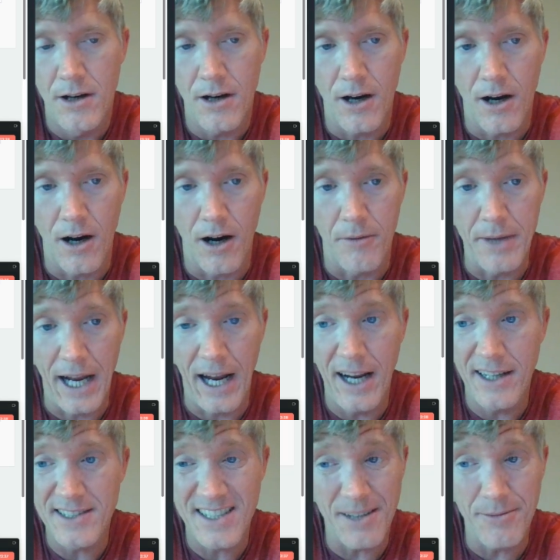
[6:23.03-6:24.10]

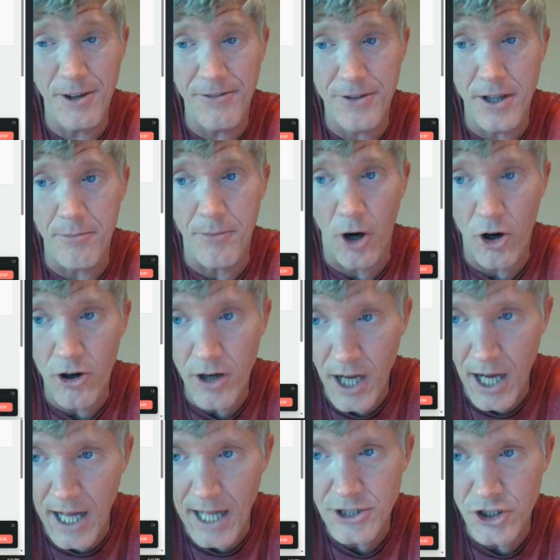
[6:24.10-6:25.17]
And some of them are
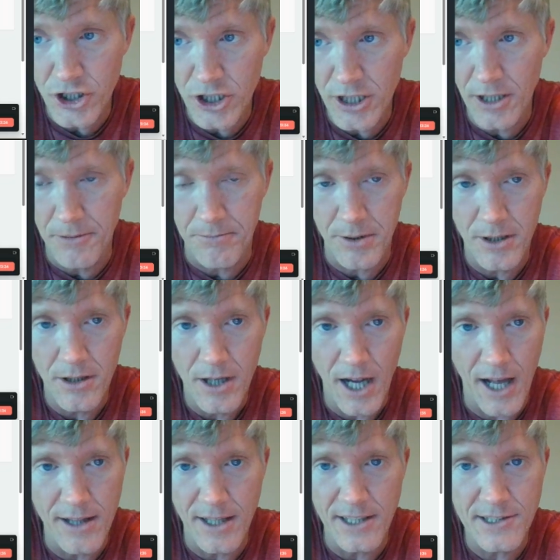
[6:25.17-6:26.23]
not cheap,
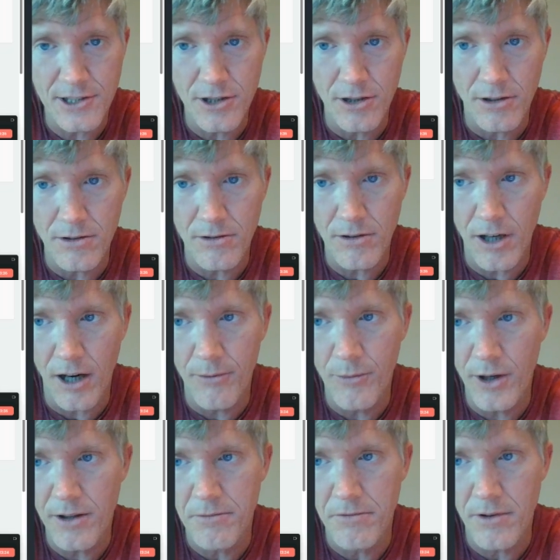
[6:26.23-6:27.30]
and they still don't come
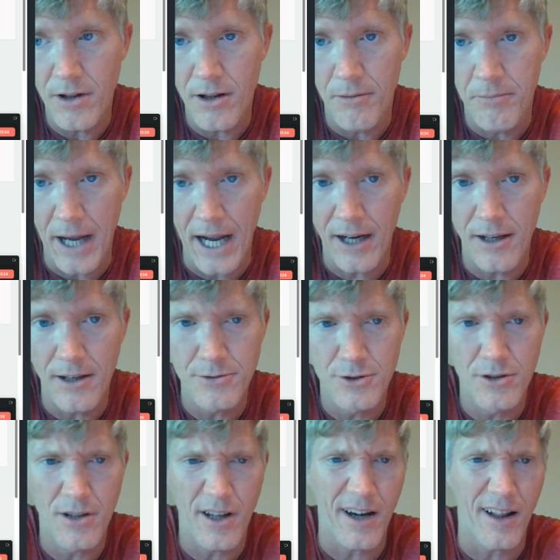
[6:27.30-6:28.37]
with backups.
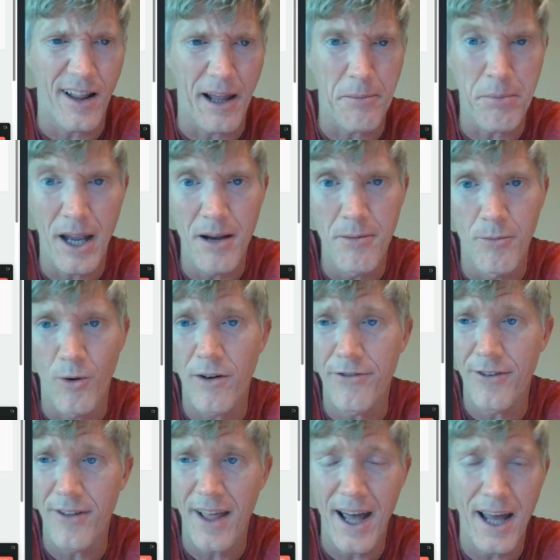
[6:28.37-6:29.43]
You got to like pay more
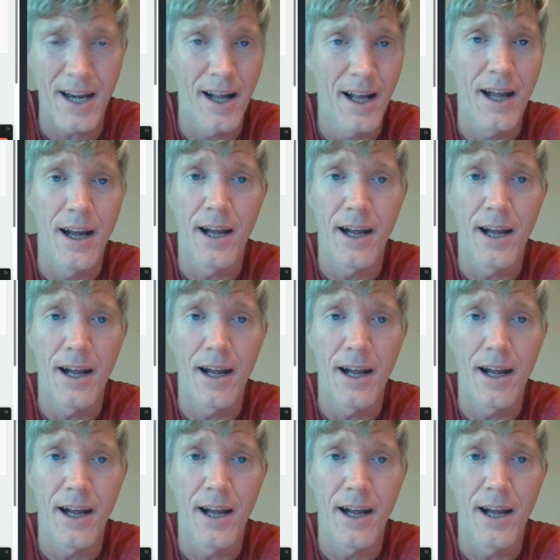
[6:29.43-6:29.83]
for that.